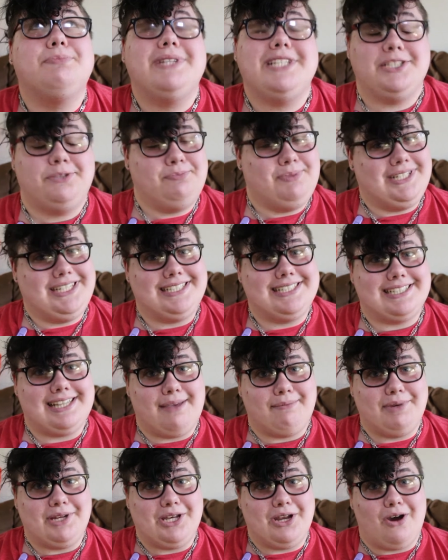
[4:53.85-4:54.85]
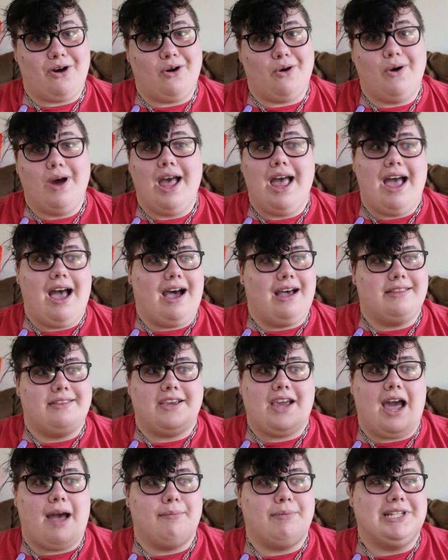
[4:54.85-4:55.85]
please, please let me know on
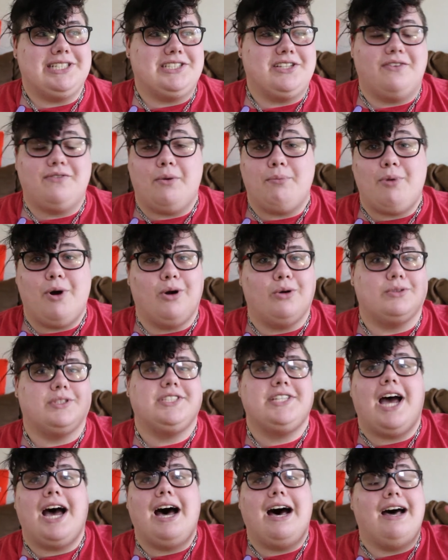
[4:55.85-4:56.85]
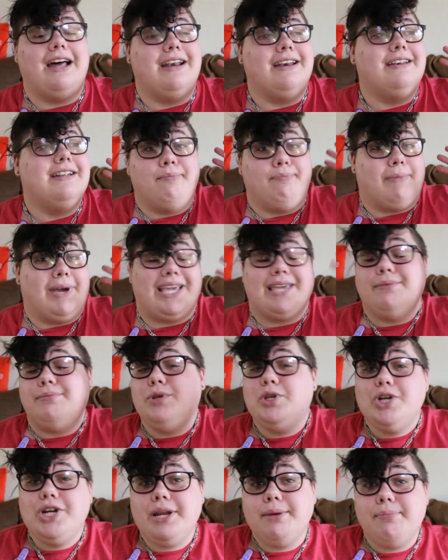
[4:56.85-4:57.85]
the comments of a post on my
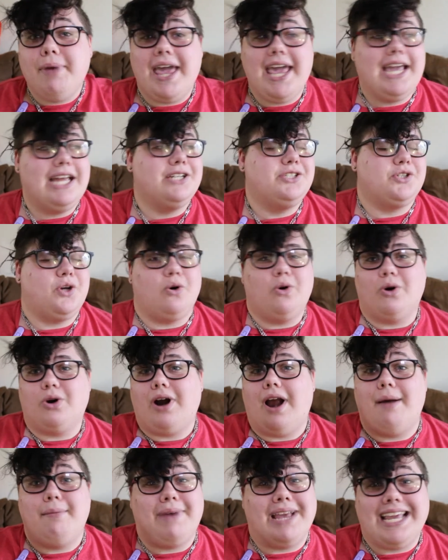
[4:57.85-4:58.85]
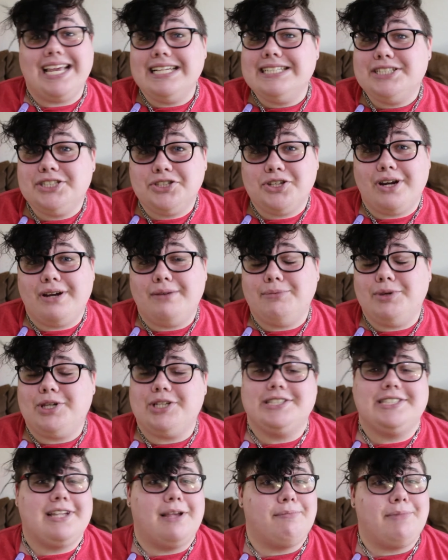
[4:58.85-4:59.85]
community page or on my Instagram. You
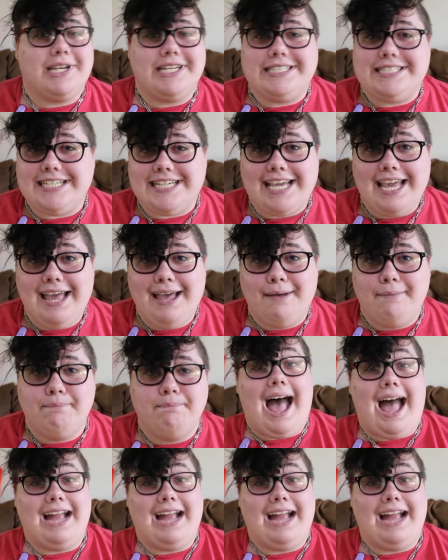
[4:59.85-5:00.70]
can send me a D M.